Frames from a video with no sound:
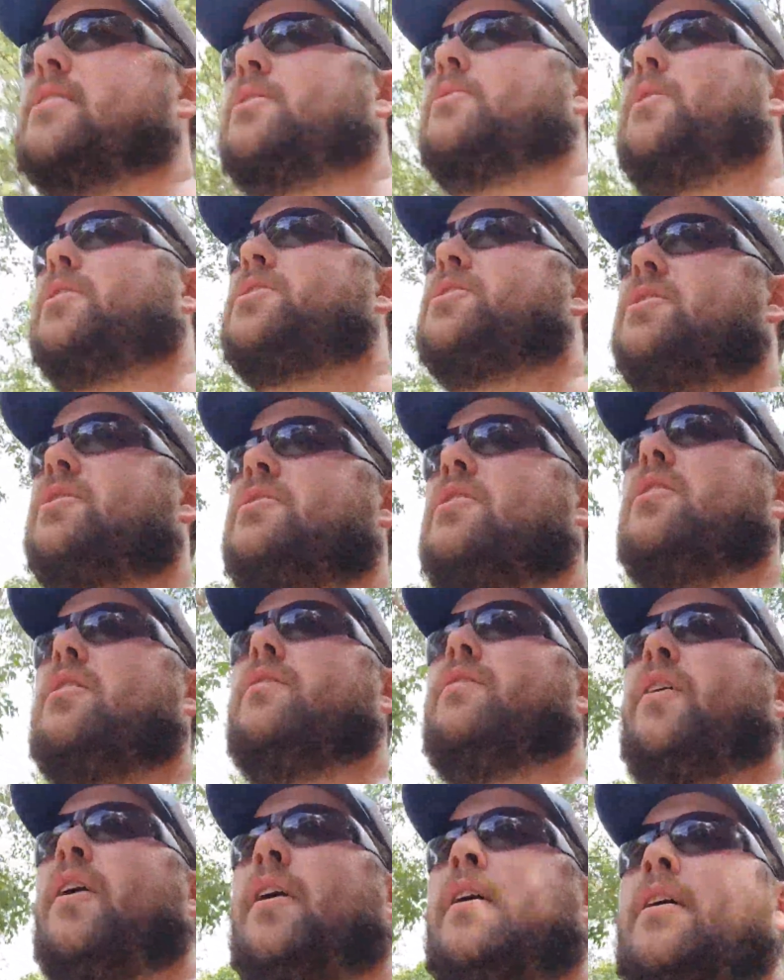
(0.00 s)
the question
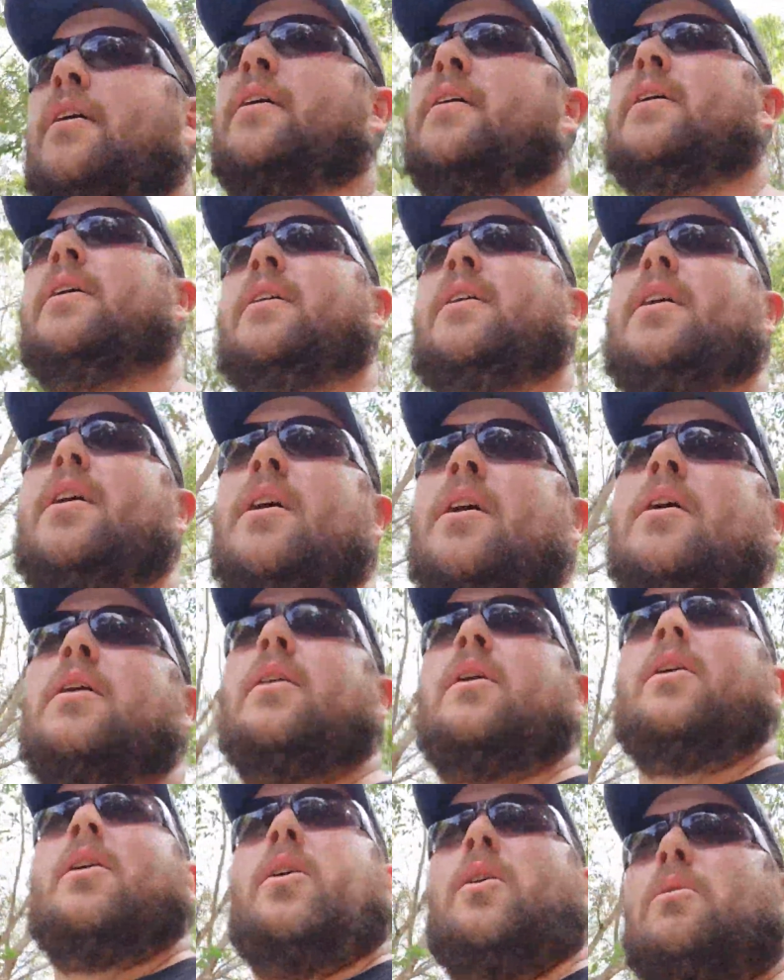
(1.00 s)
of,
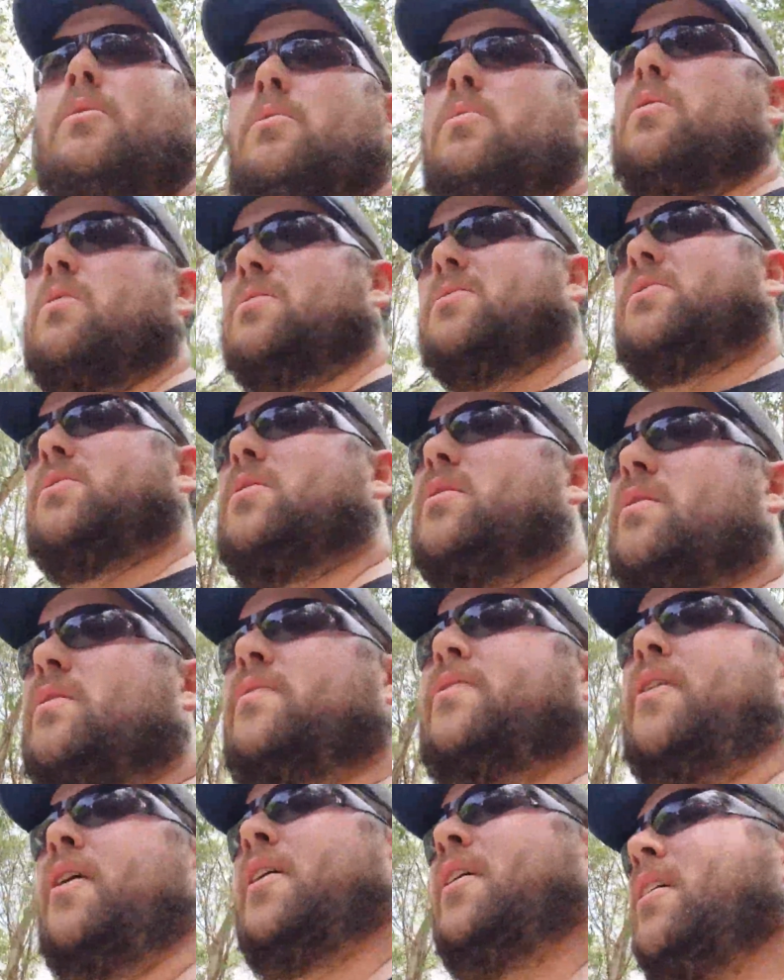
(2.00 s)
well, what sort
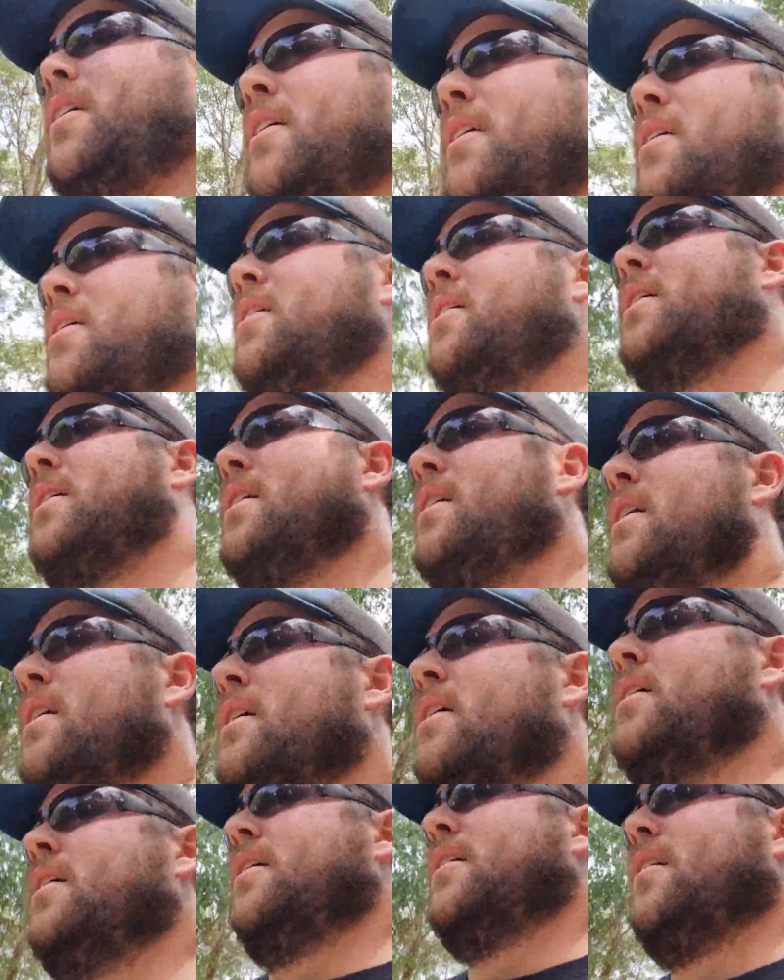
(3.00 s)
of,
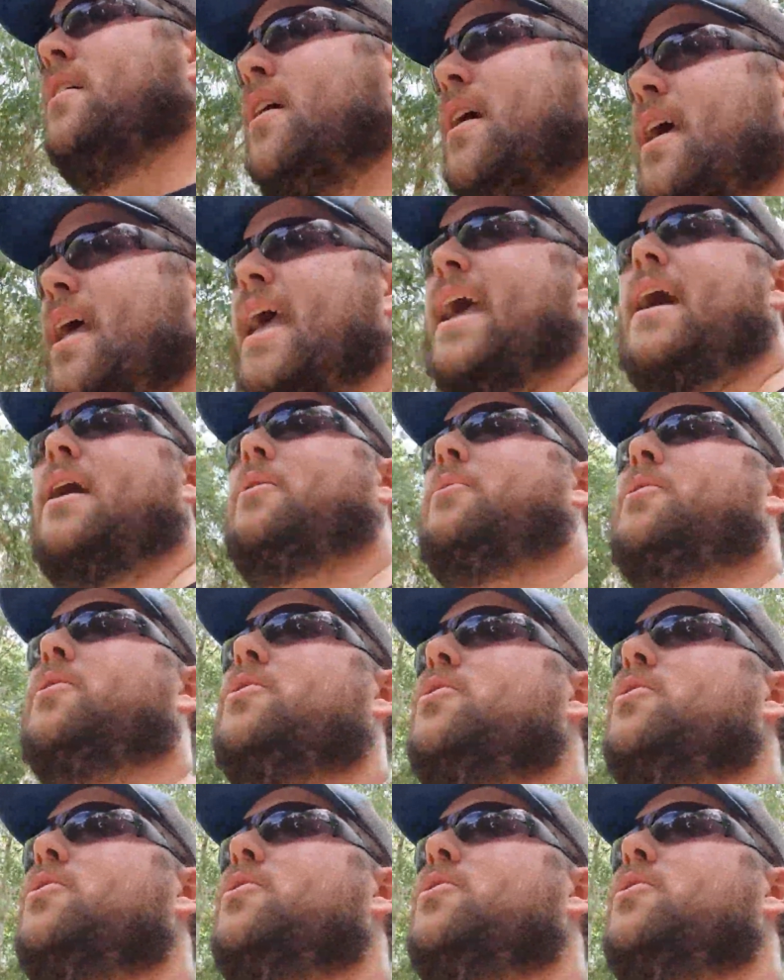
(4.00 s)
how are